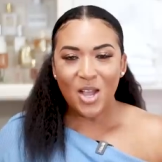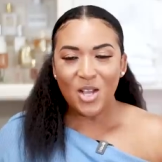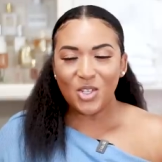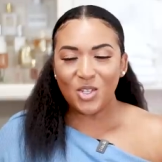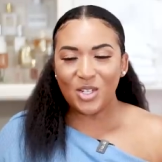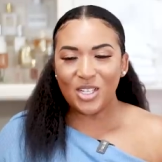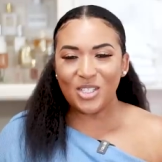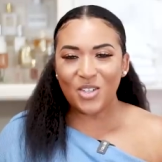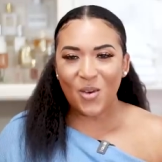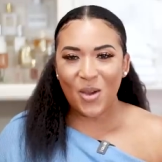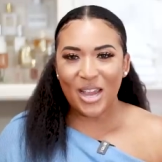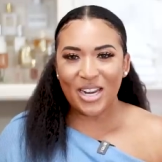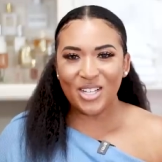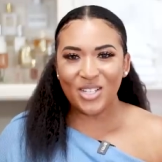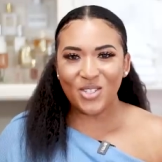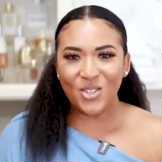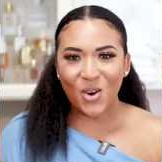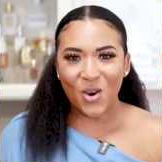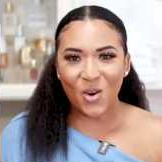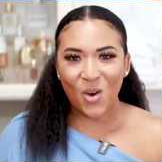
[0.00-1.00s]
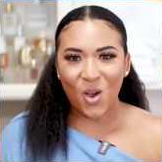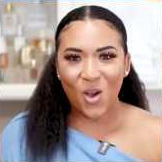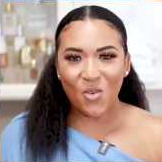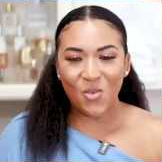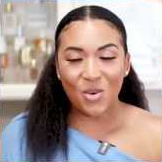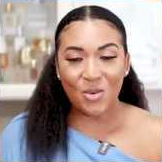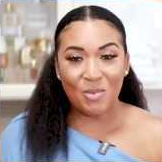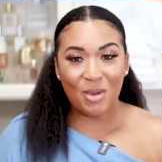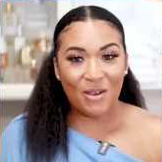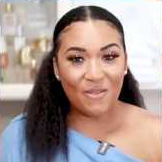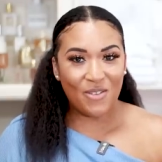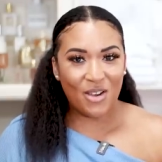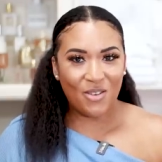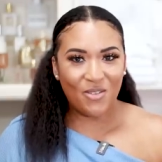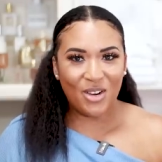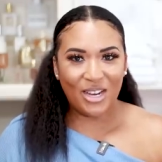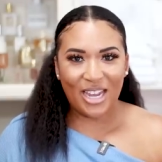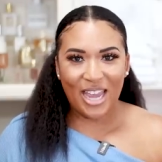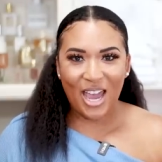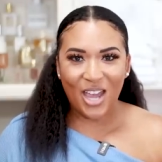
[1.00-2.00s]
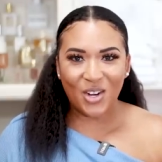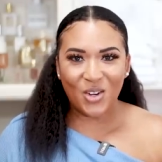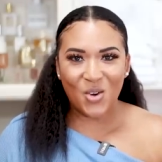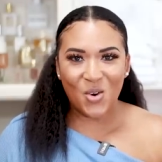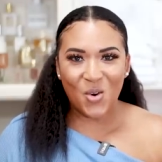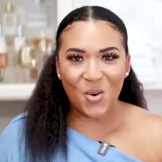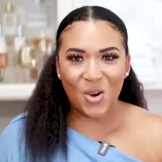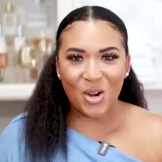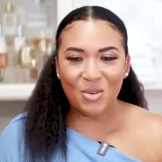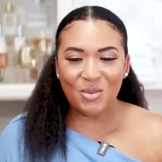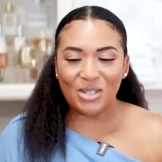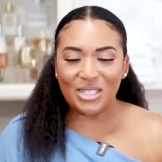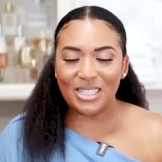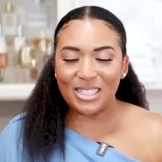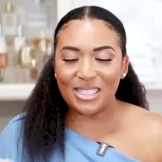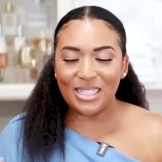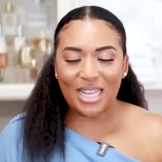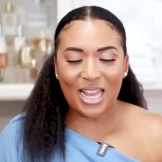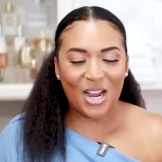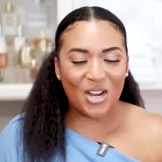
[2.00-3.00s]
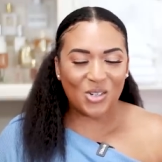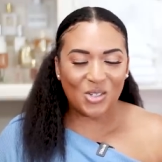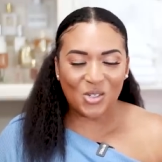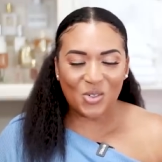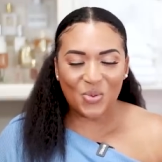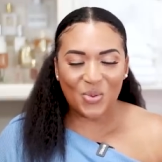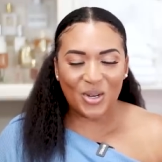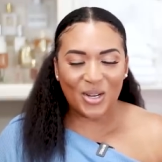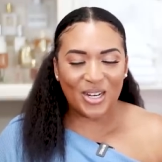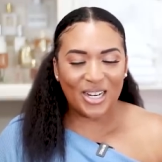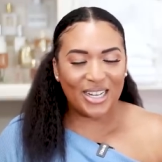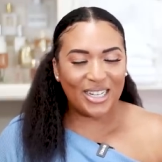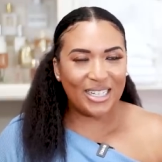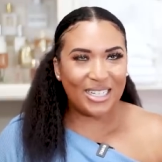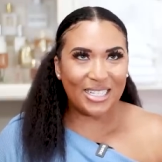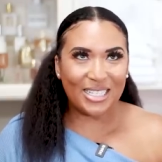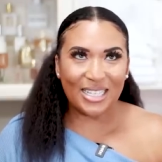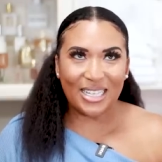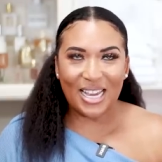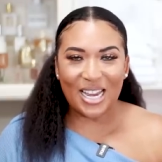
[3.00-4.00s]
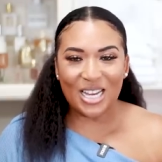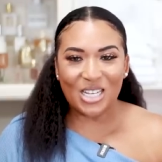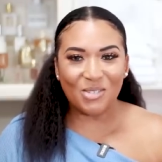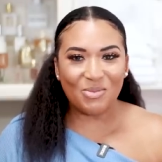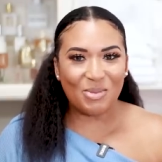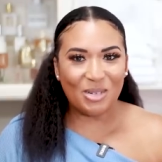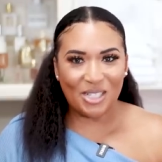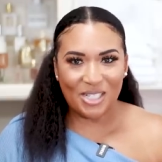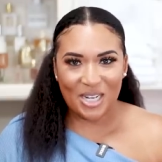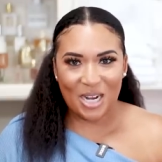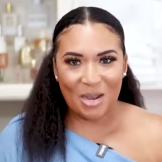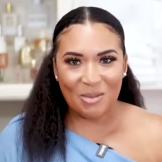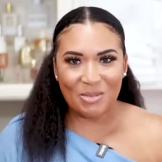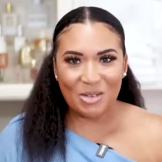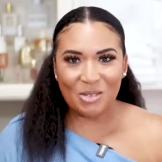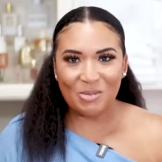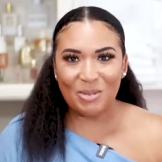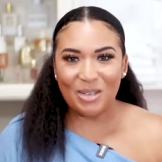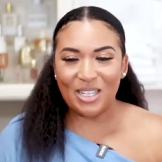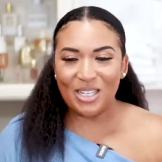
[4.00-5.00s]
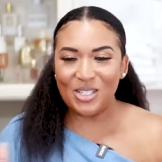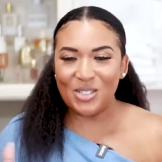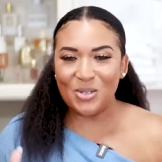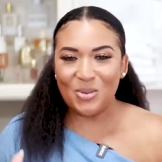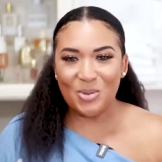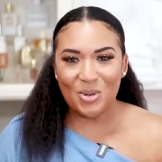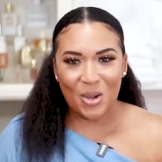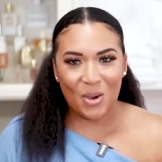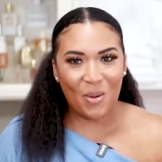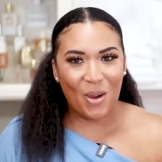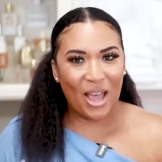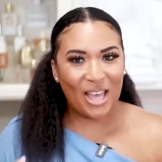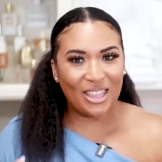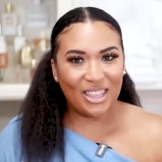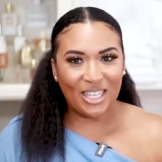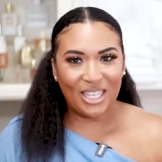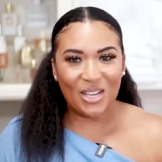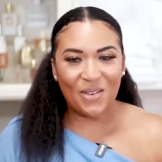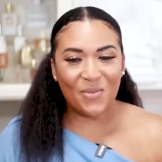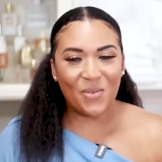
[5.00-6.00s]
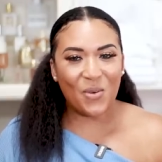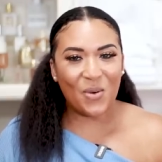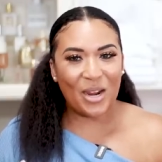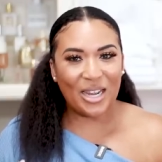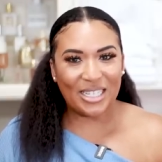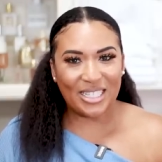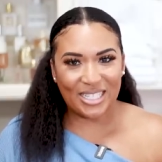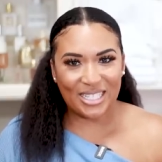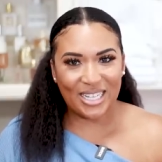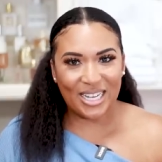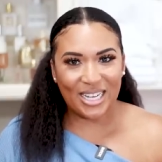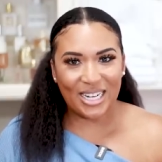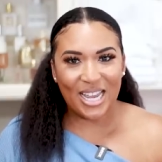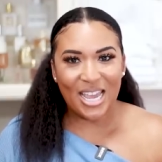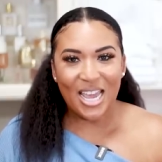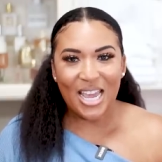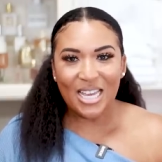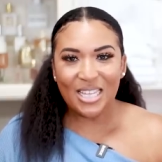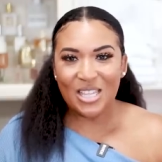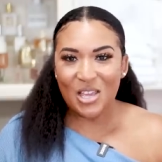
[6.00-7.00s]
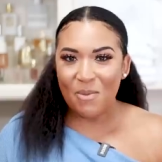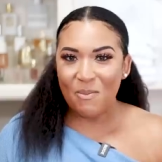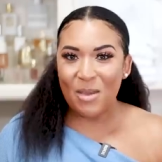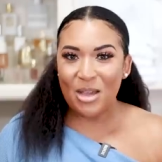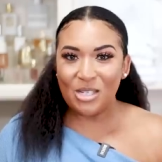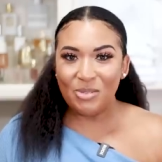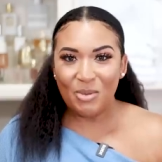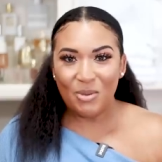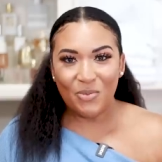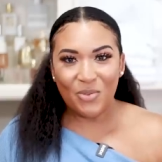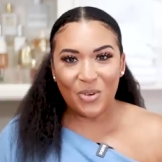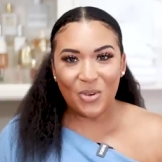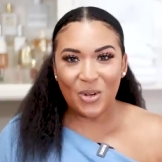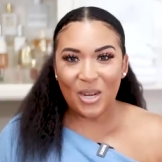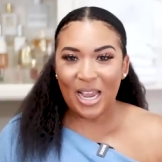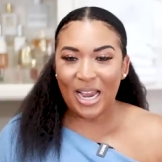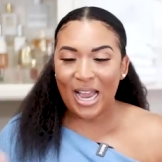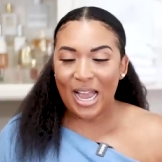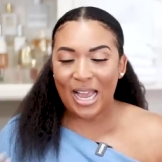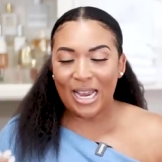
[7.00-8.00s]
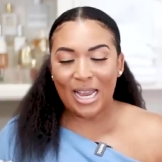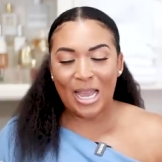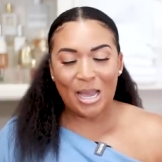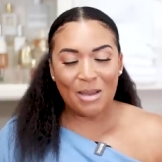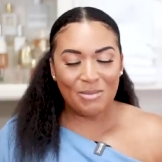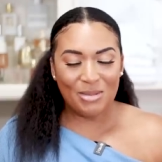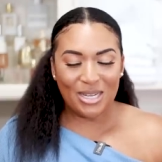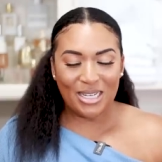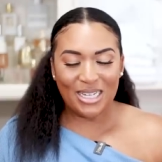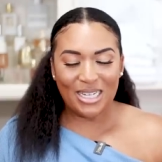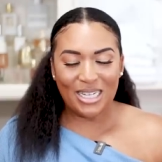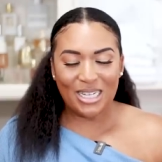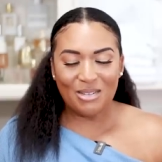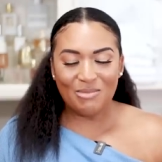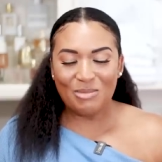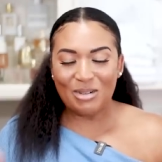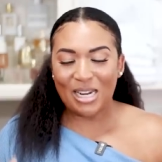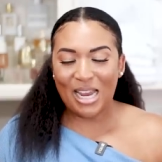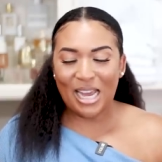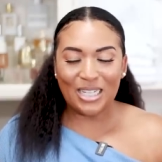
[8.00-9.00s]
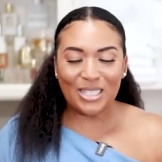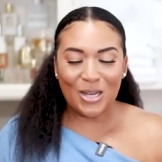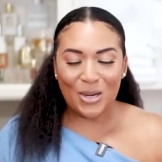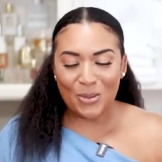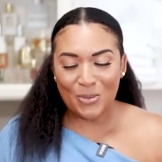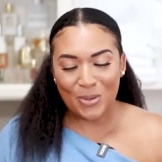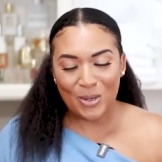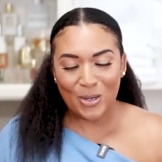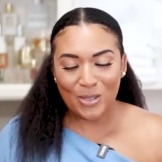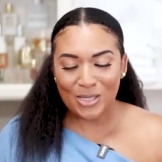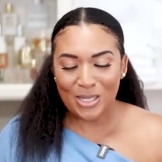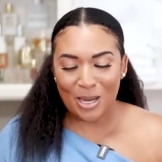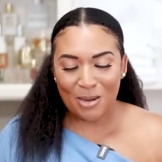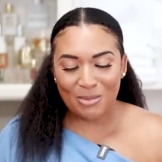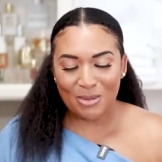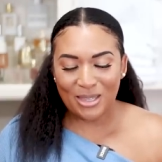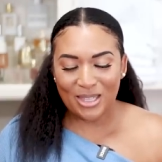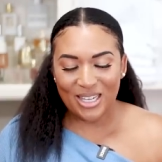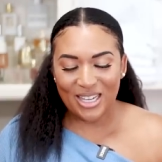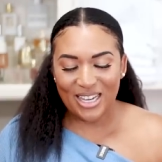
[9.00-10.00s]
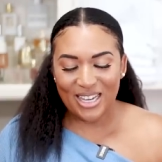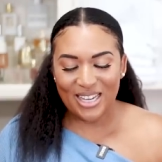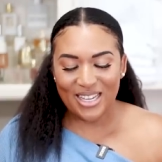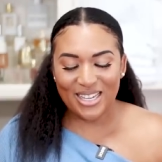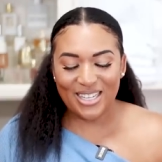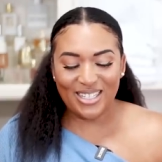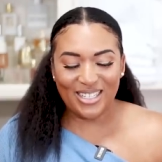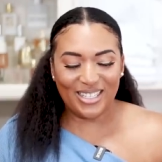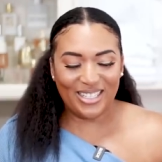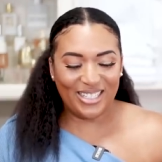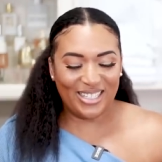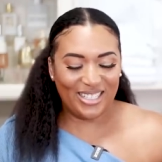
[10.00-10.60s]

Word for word: So let's go ahead and start off with my favorite category, which is loungewear, honey, slash pajamas, because you know I live for a set that makes me feel like I got money, but I don't work type of thing.